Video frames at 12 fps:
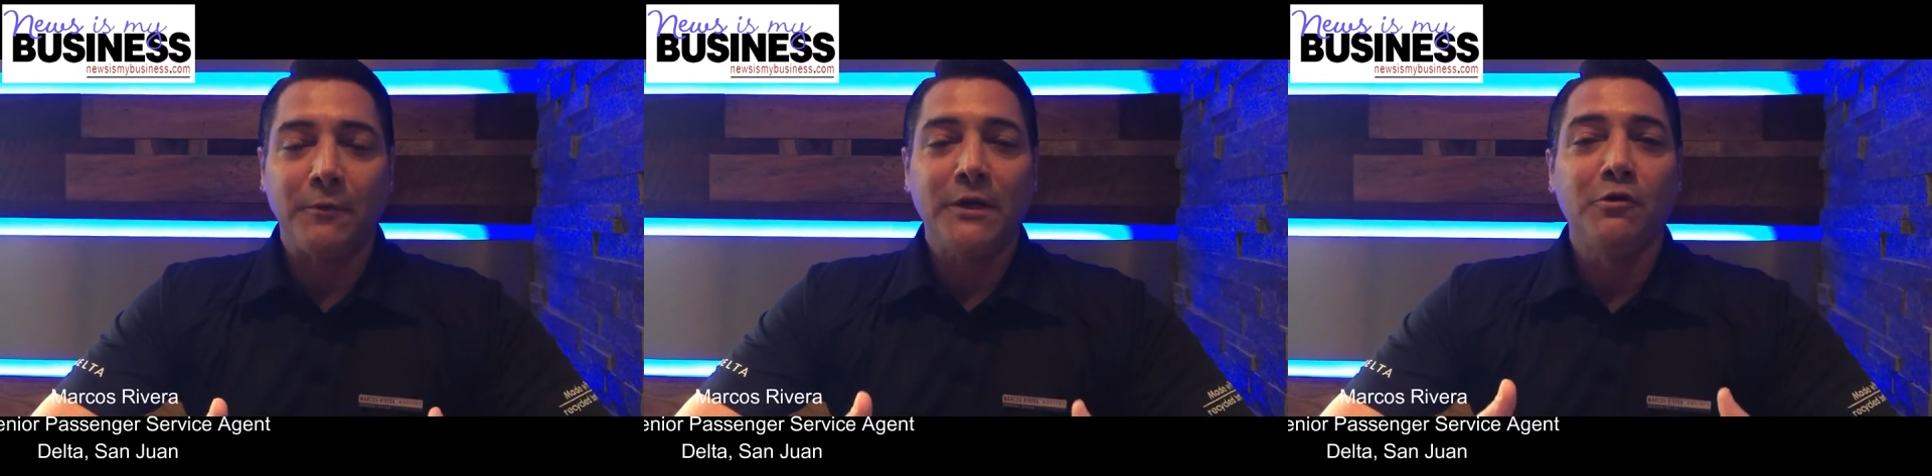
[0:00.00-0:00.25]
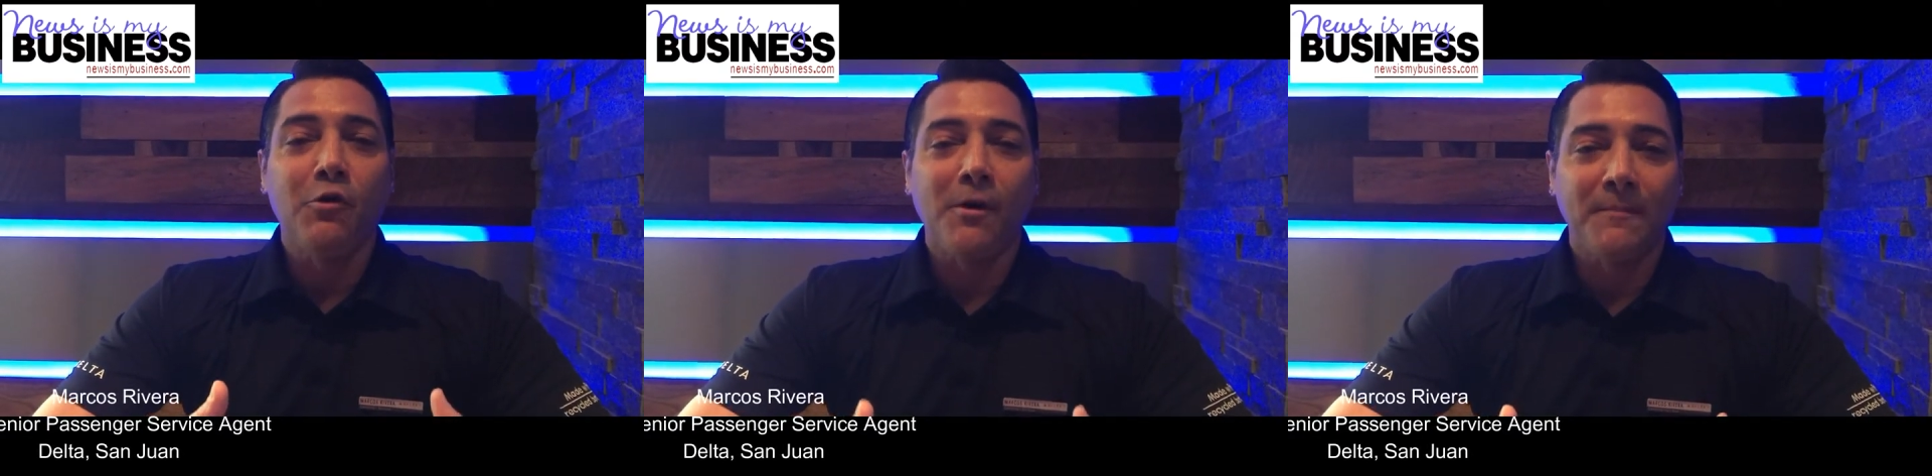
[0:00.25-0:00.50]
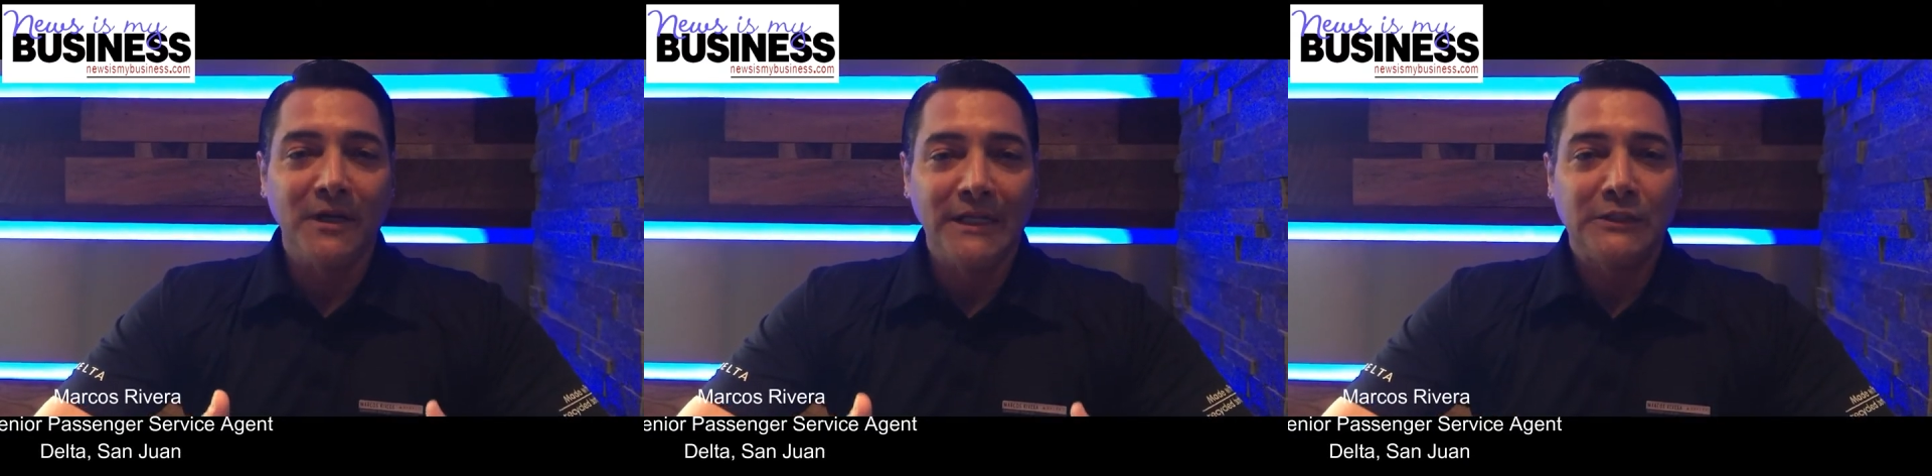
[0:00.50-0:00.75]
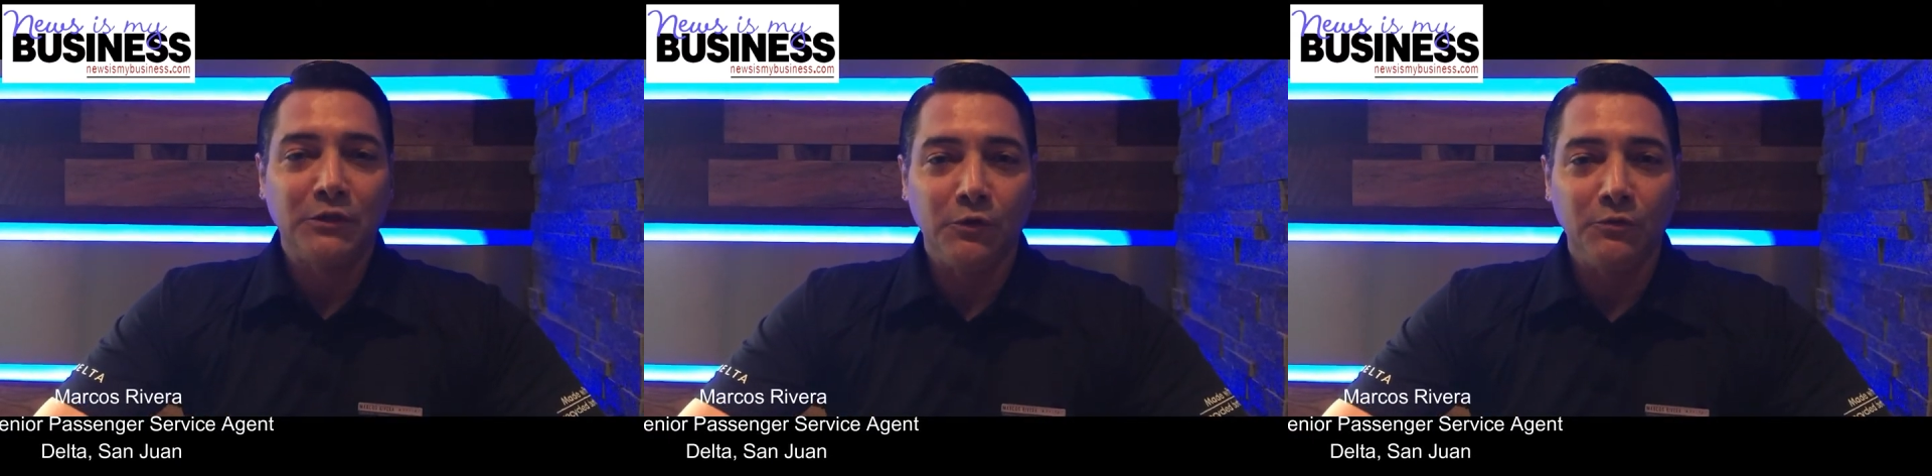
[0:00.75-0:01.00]
we
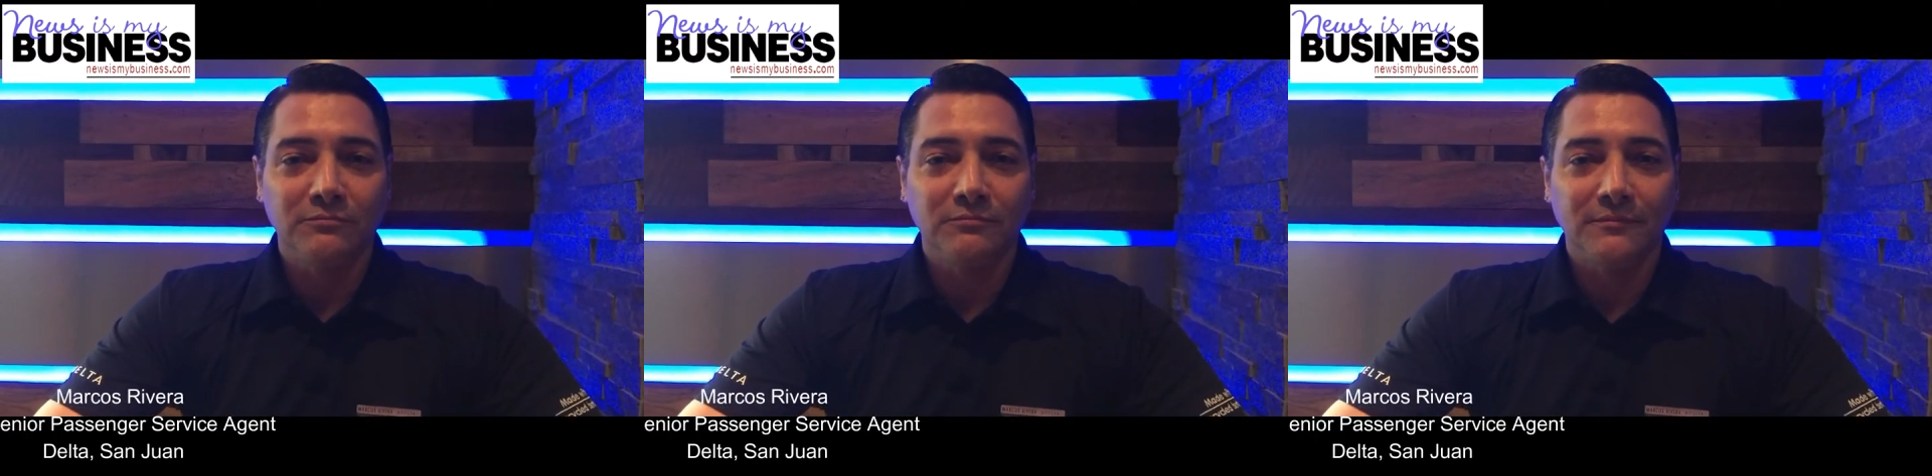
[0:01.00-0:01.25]
normally do